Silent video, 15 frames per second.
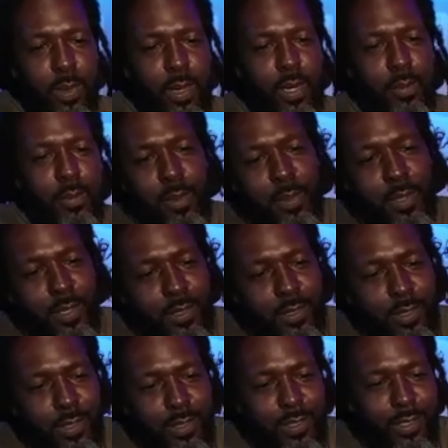hop? I mean,
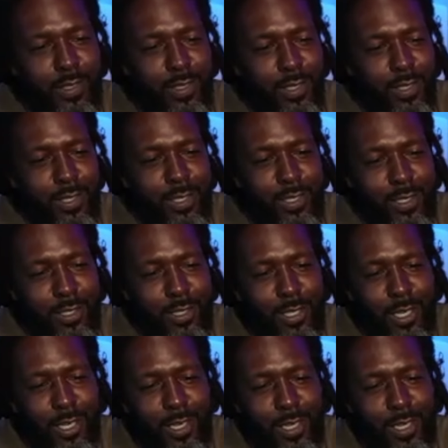does, does that...